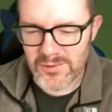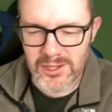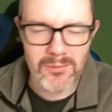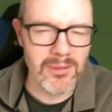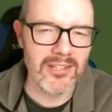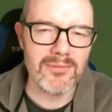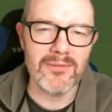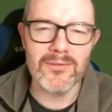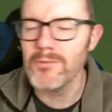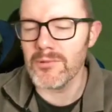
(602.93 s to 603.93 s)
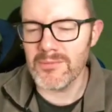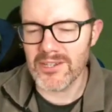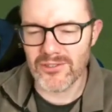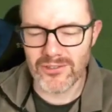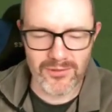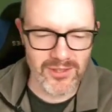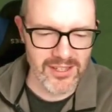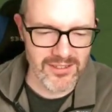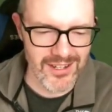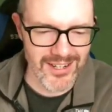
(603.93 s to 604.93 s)
If you go back to my Football Manager
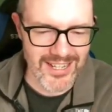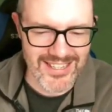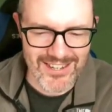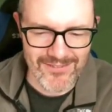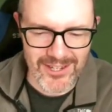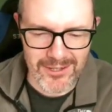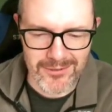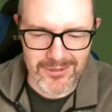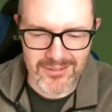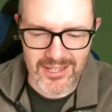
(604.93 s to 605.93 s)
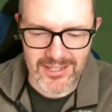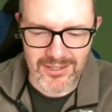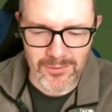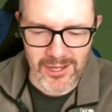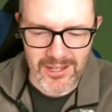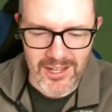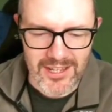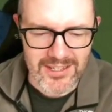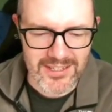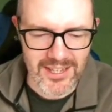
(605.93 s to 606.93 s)
2018 videos, you'll see it as well.
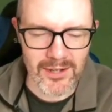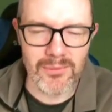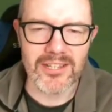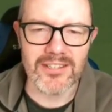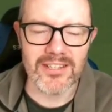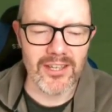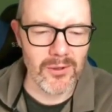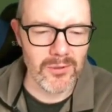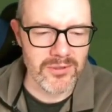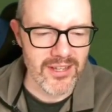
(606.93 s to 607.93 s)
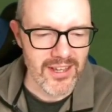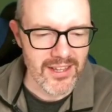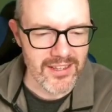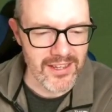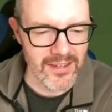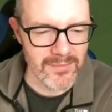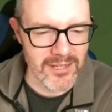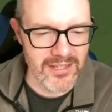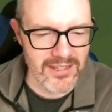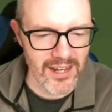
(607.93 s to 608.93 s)
Celebrating goals that have
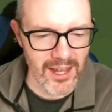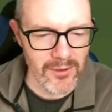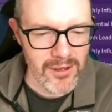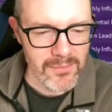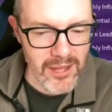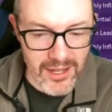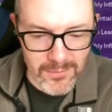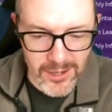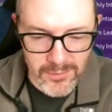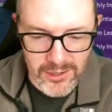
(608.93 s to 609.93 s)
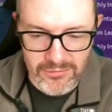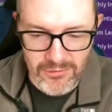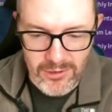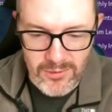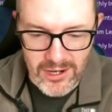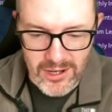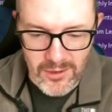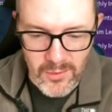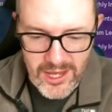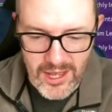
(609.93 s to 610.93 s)
been disallowed. But anyway, we're through.
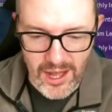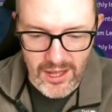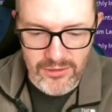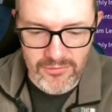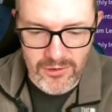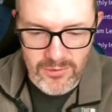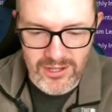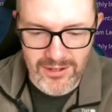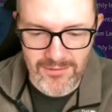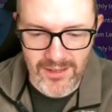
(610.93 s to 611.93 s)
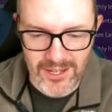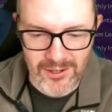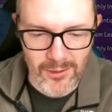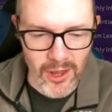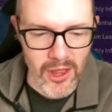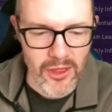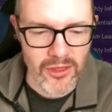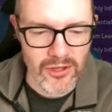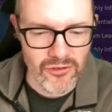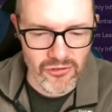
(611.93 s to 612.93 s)
We are through to the final.
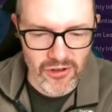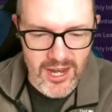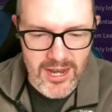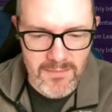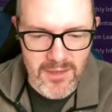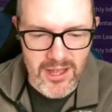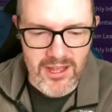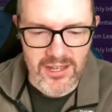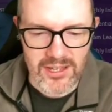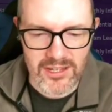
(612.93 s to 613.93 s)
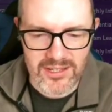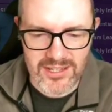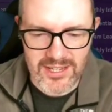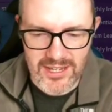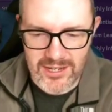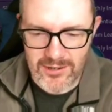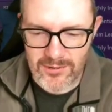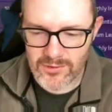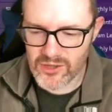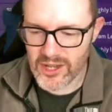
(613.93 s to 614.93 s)
The dream
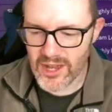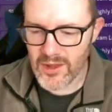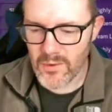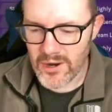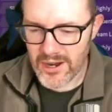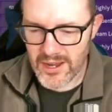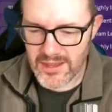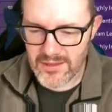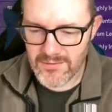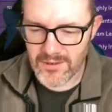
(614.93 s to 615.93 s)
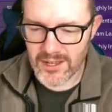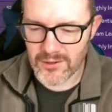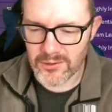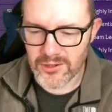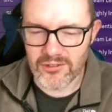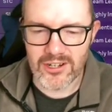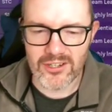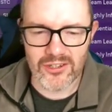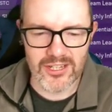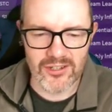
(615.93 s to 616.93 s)
continues. We're in the final.
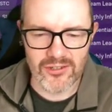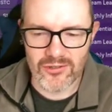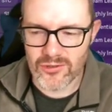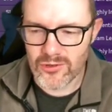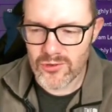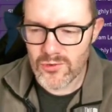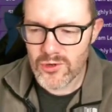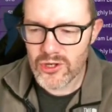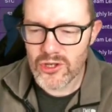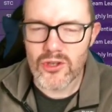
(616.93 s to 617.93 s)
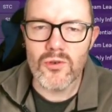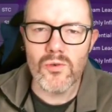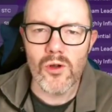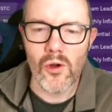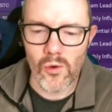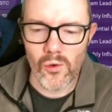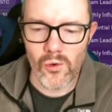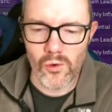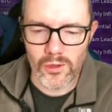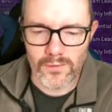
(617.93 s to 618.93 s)
Congratulations to you
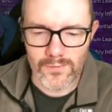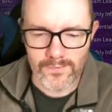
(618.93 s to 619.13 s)
all.